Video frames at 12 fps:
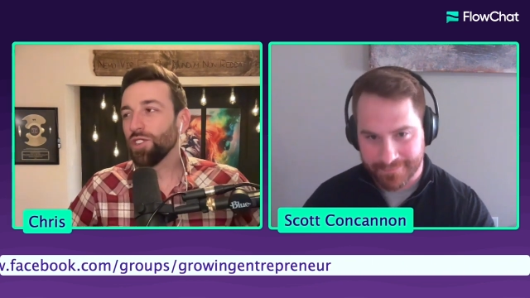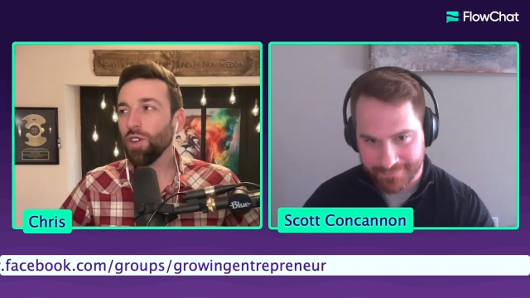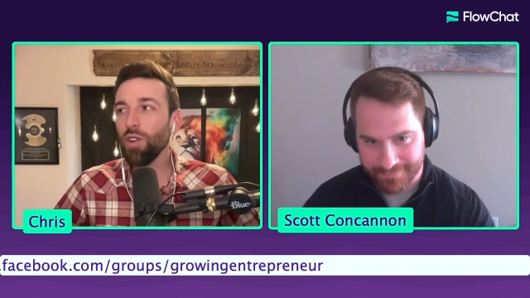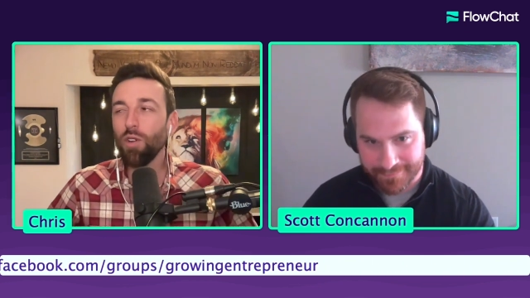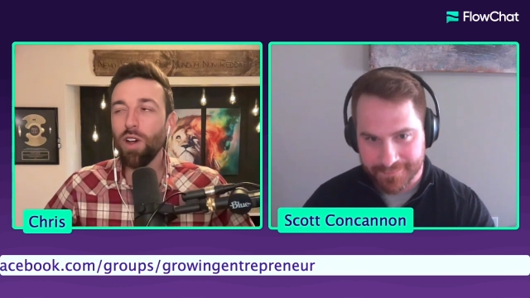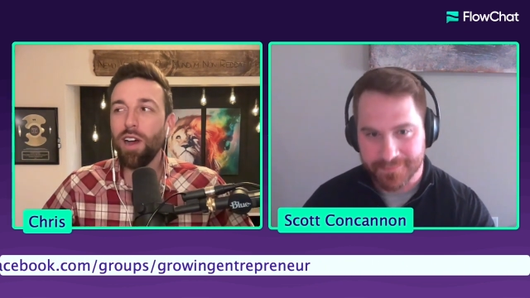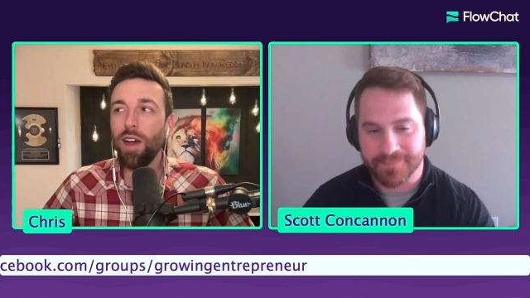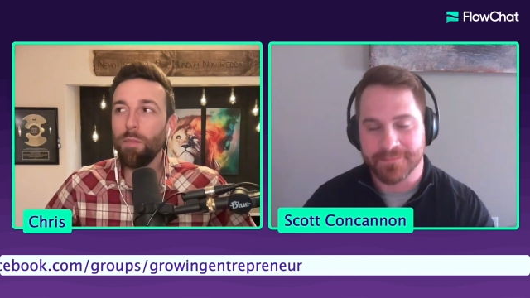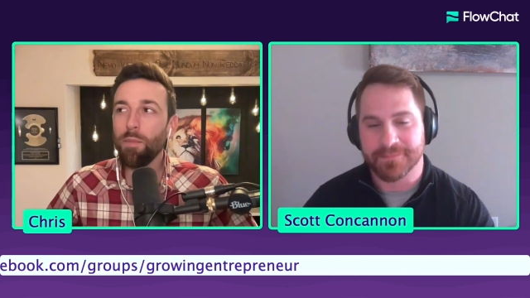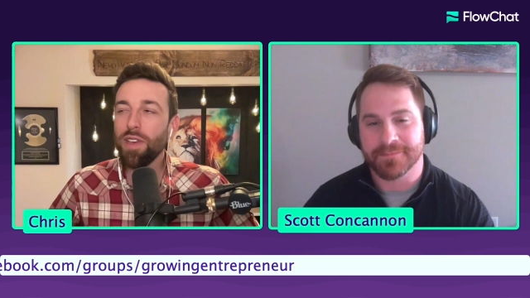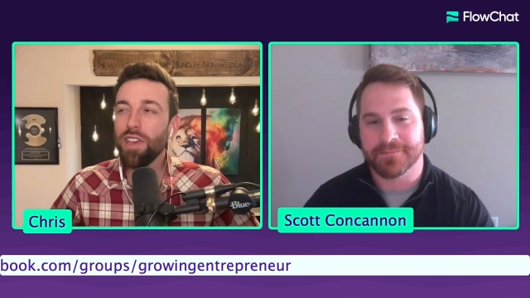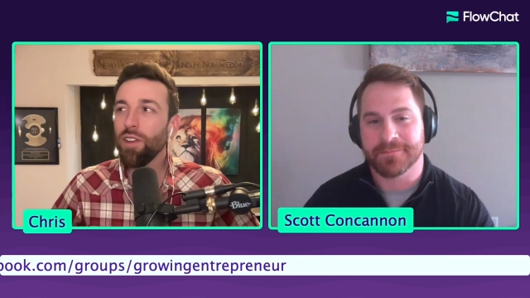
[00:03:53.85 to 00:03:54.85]
Speaker 1: So,
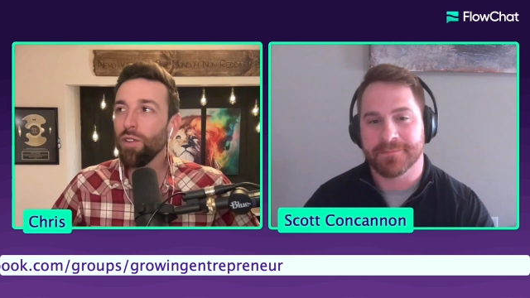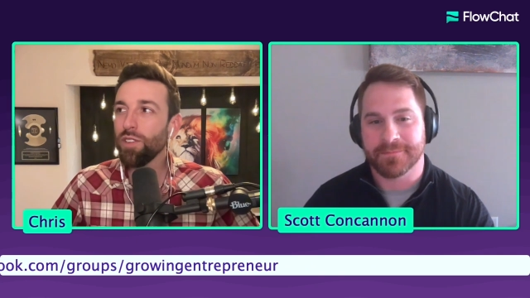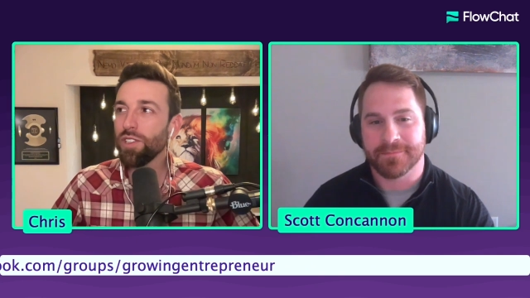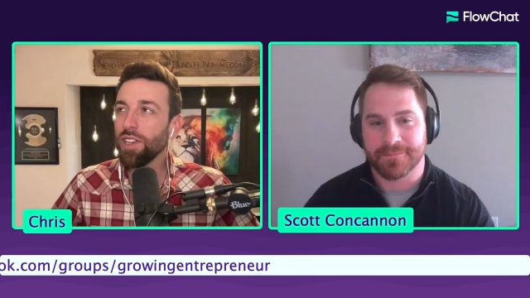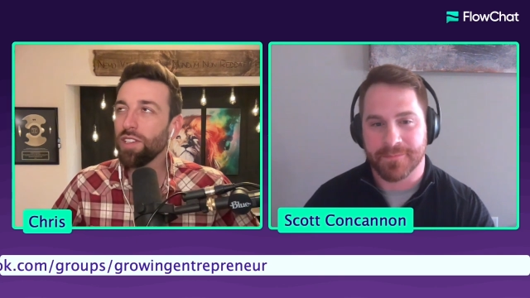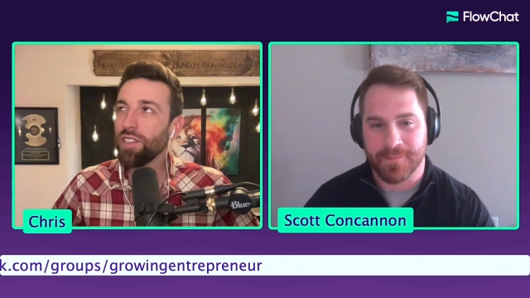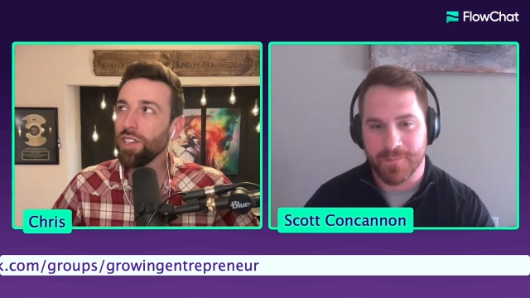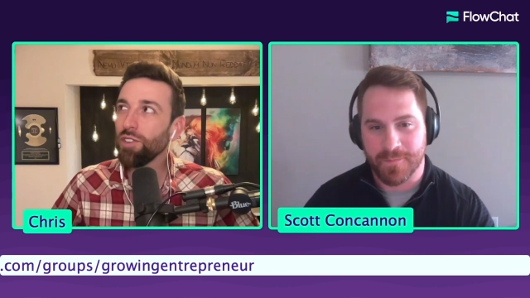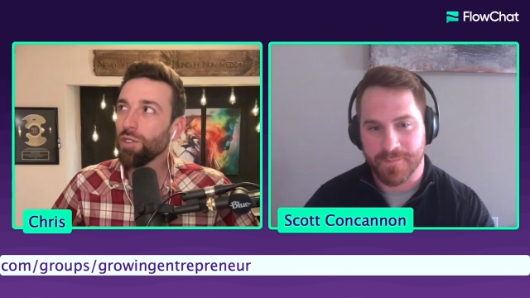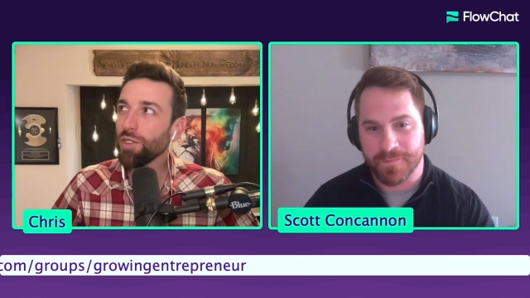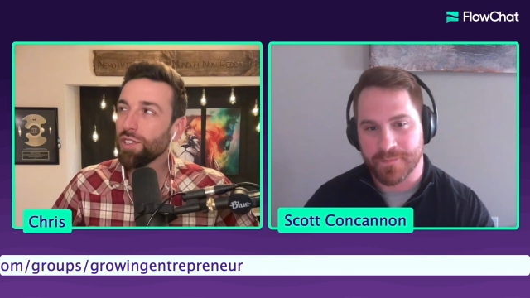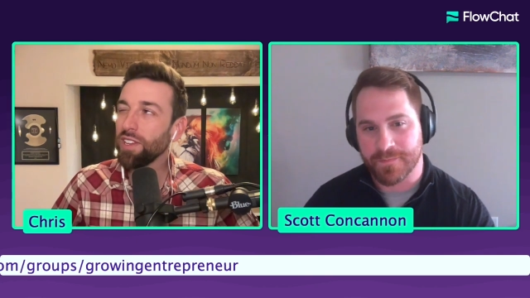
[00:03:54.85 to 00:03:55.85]
you know, it's
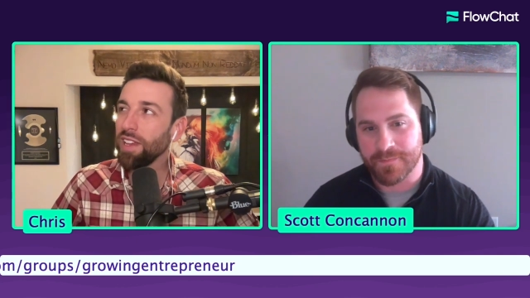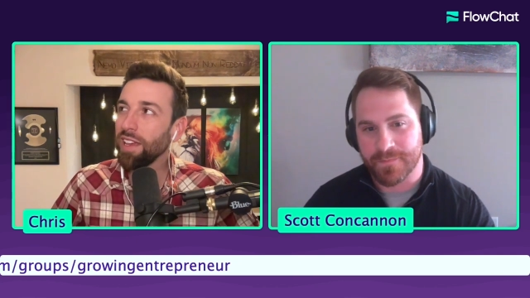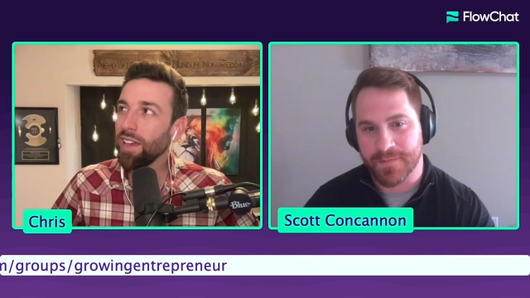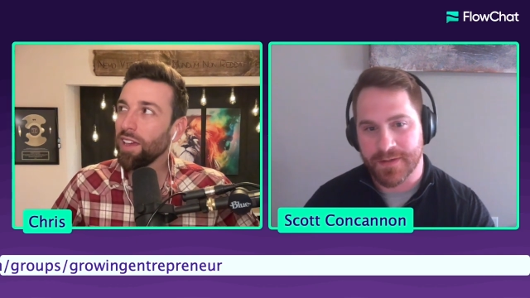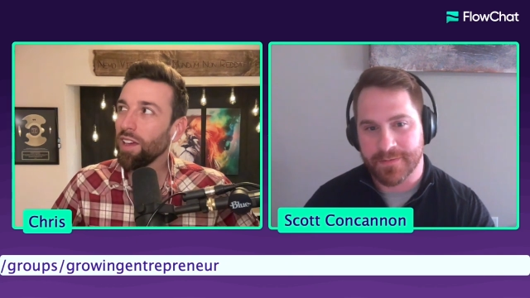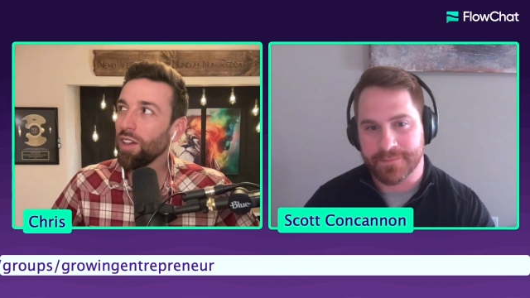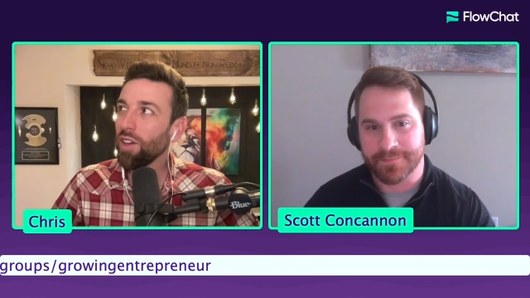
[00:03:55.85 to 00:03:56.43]
interesting